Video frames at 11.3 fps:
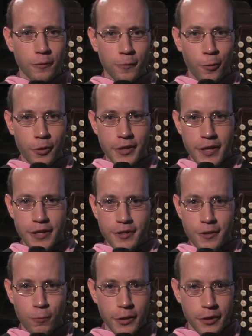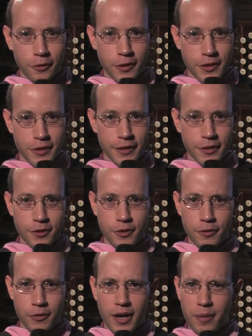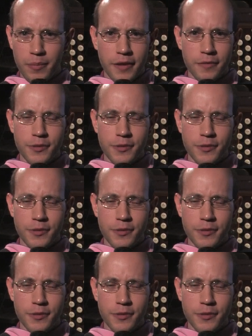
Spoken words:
foretaste of what you're listening to.